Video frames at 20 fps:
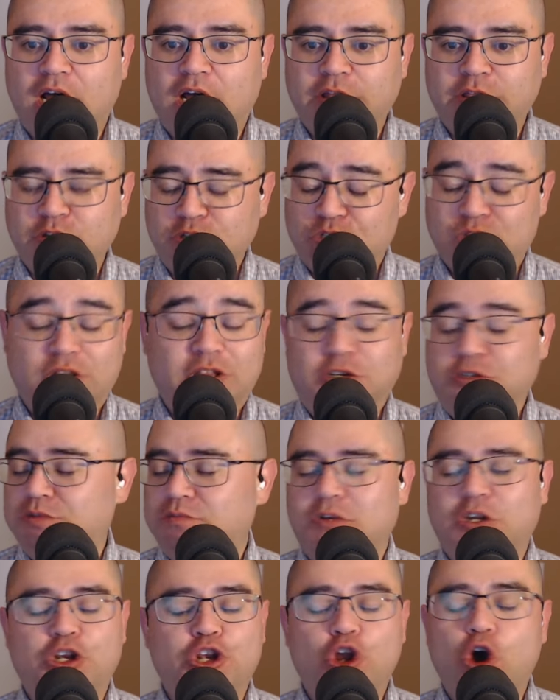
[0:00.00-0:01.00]
uh, there's
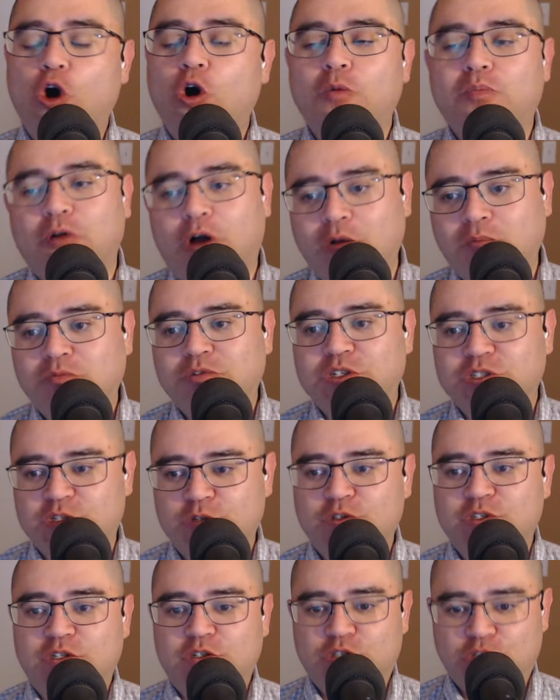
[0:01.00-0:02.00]
there's no problem
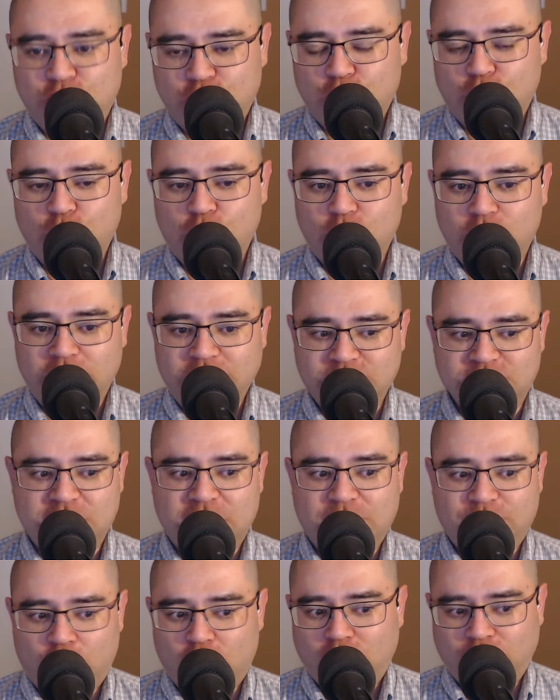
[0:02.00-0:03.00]
just using two
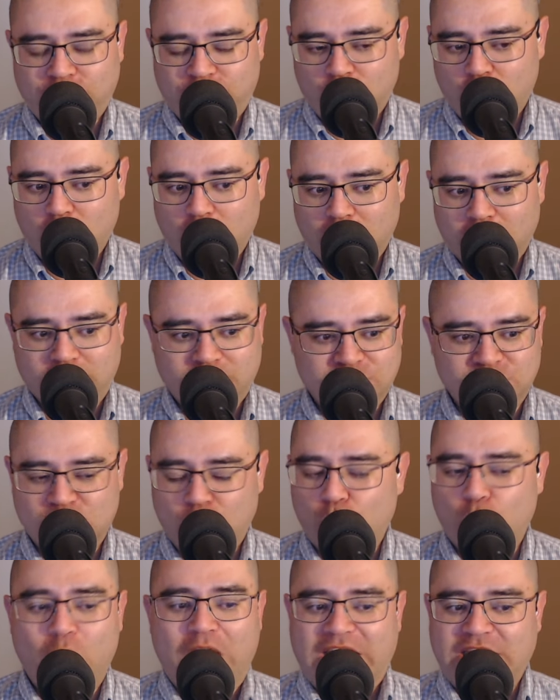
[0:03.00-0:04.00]
instead of all four
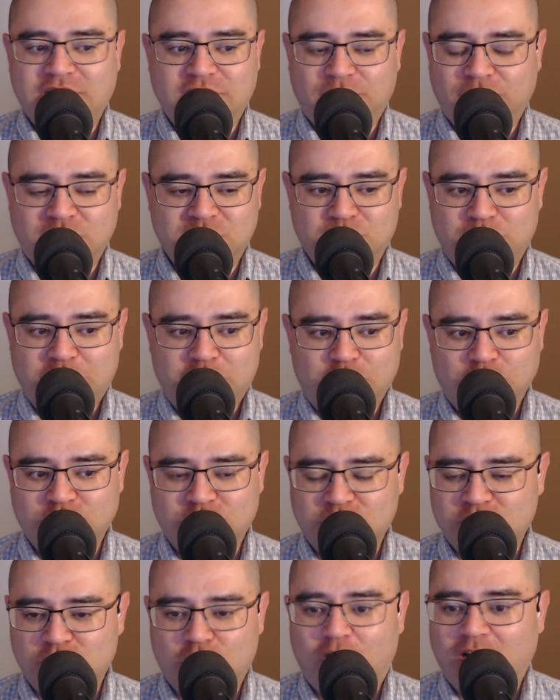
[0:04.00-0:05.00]
because the weight of the
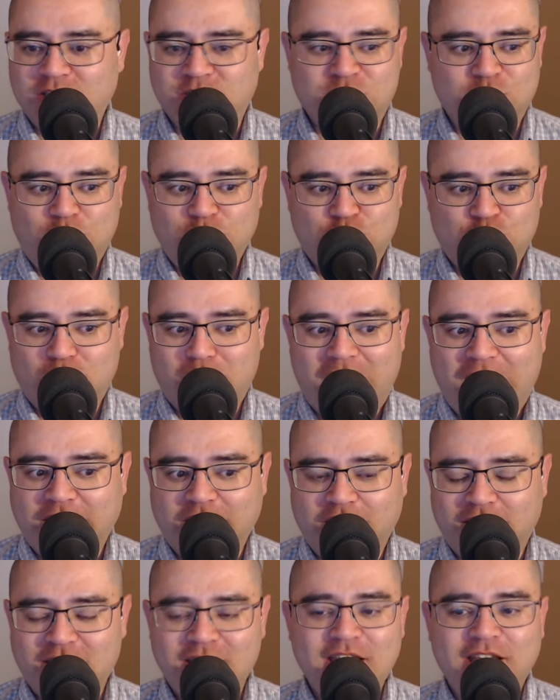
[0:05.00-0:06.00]
speakers is not so
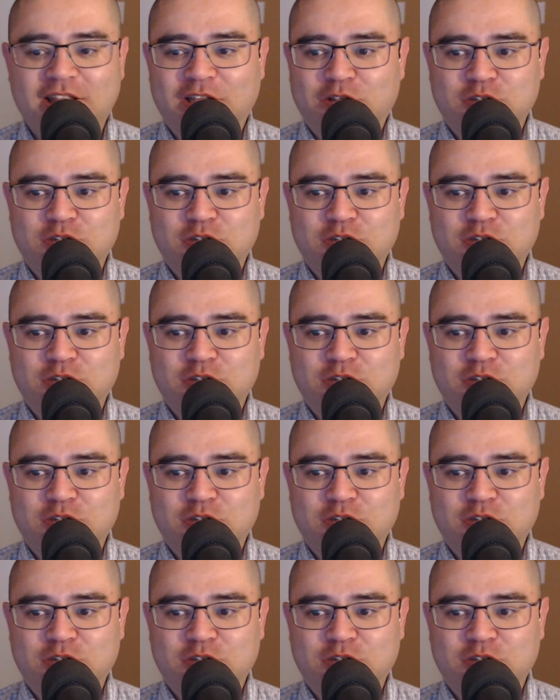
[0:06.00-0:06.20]
dramatic